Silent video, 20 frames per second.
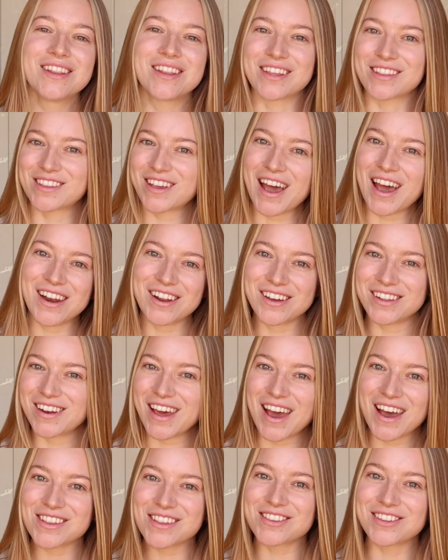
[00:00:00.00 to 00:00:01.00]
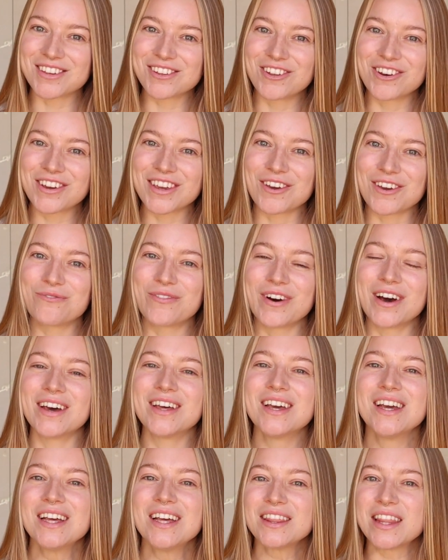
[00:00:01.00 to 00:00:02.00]
That's kind of nasty looking,
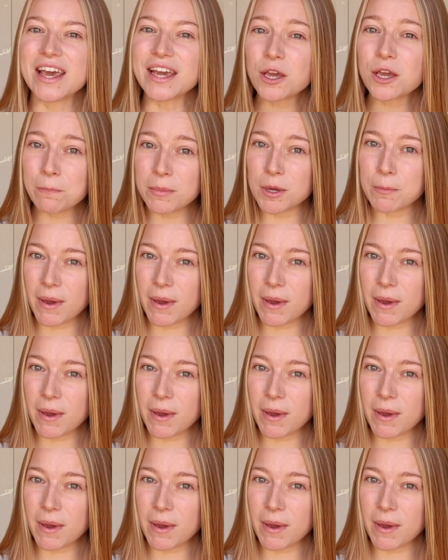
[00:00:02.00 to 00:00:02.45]
but they can be